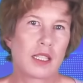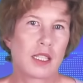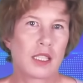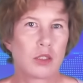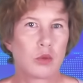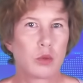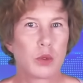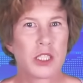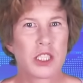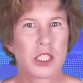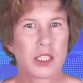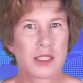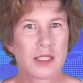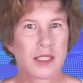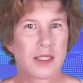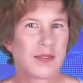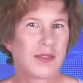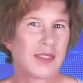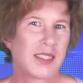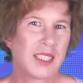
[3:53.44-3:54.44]
Can't we
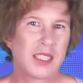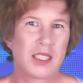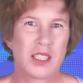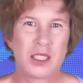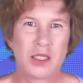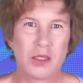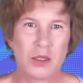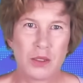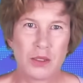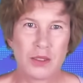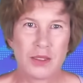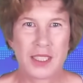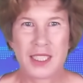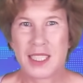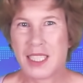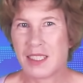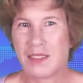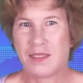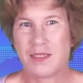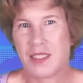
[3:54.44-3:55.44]
just, you know,
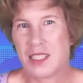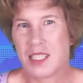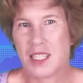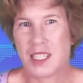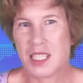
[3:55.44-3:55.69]
get this